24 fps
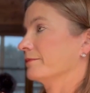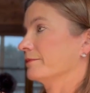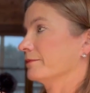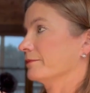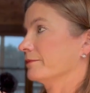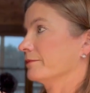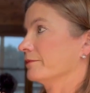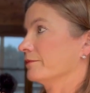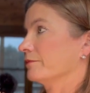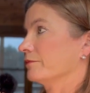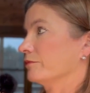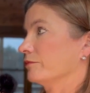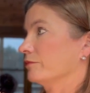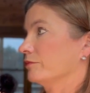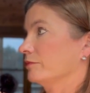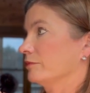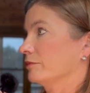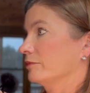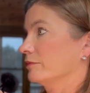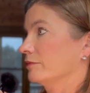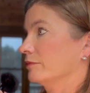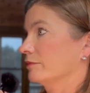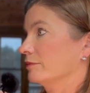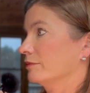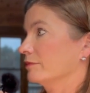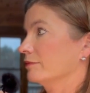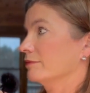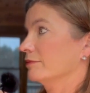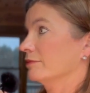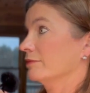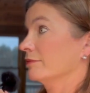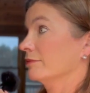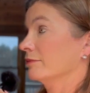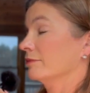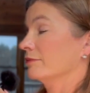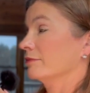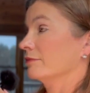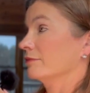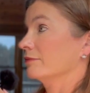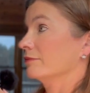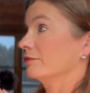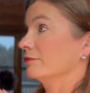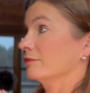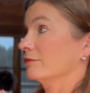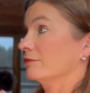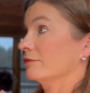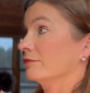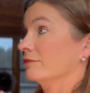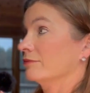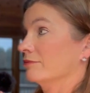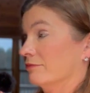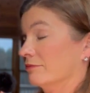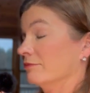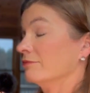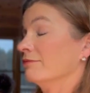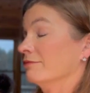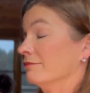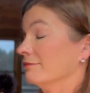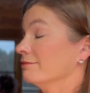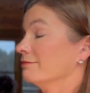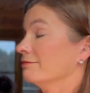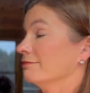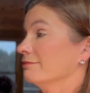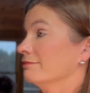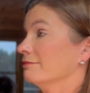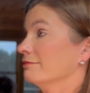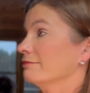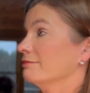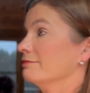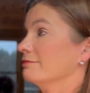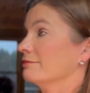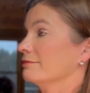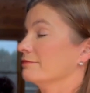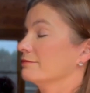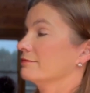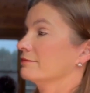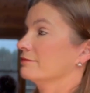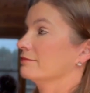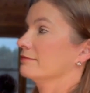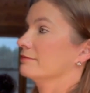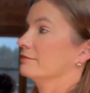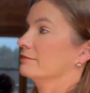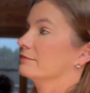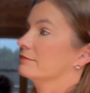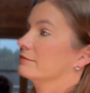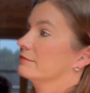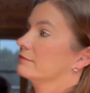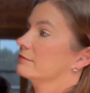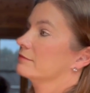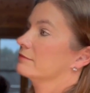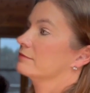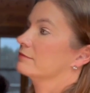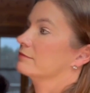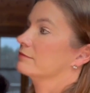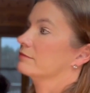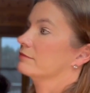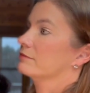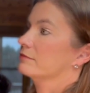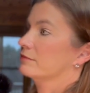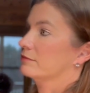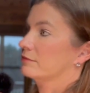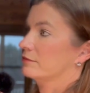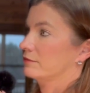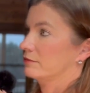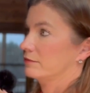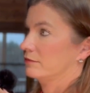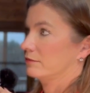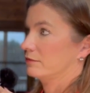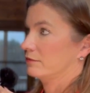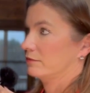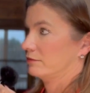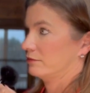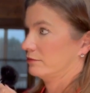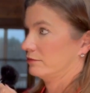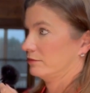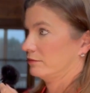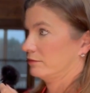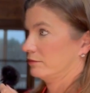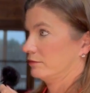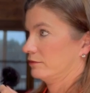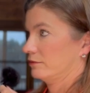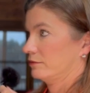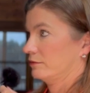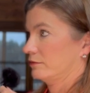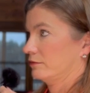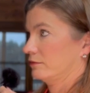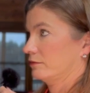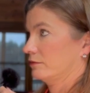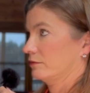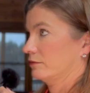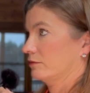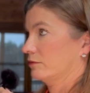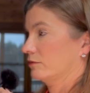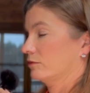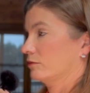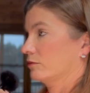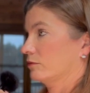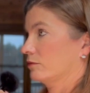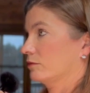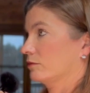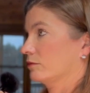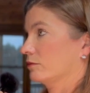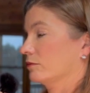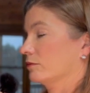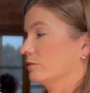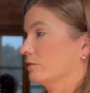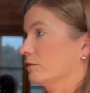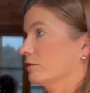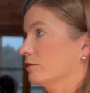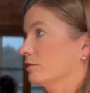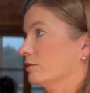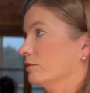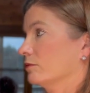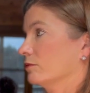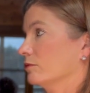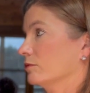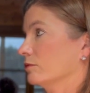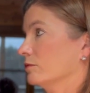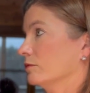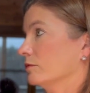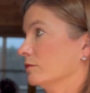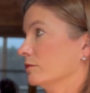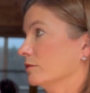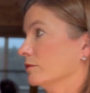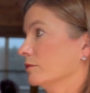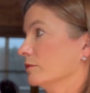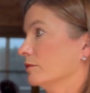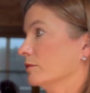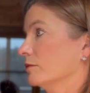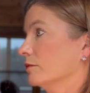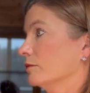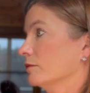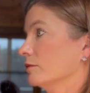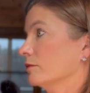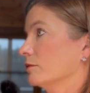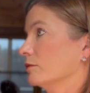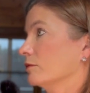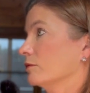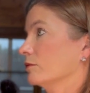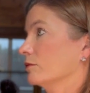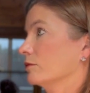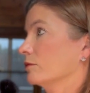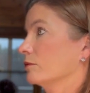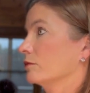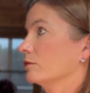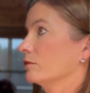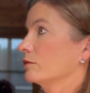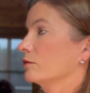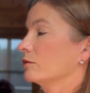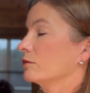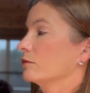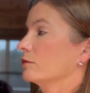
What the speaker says: (silent)